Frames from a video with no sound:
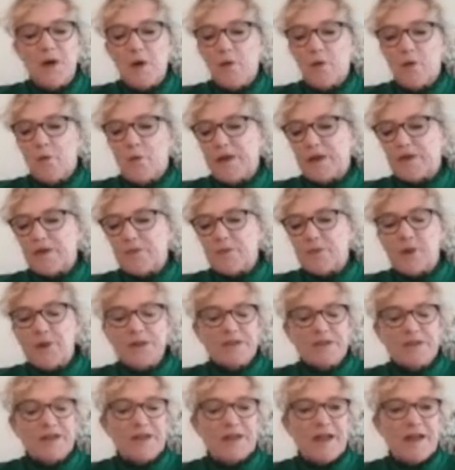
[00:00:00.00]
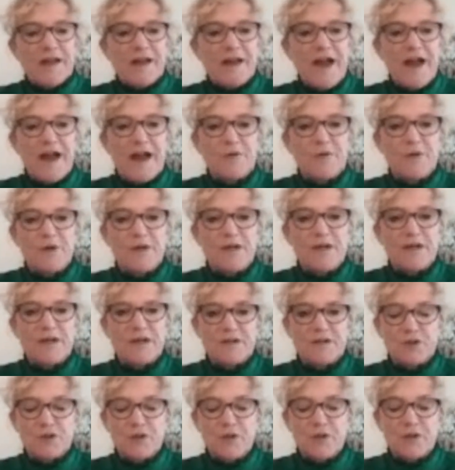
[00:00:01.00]
with Wonderland Agri
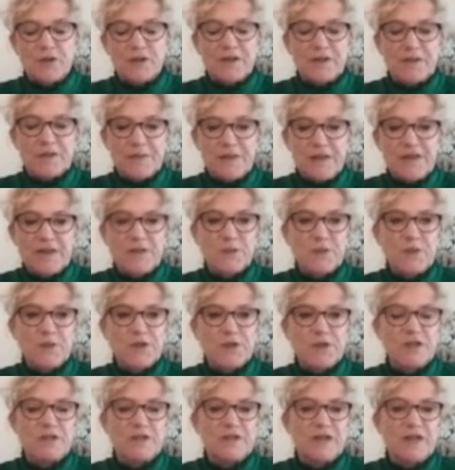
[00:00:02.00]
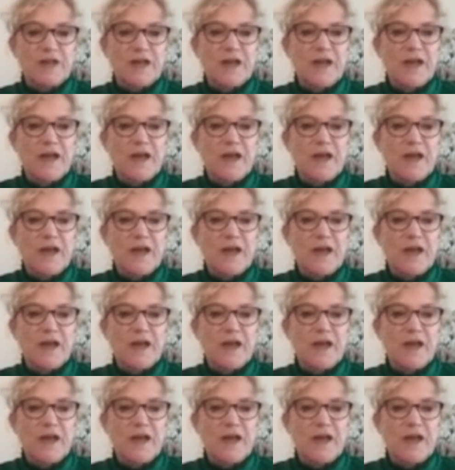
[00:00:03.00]
Stock Limited, which is a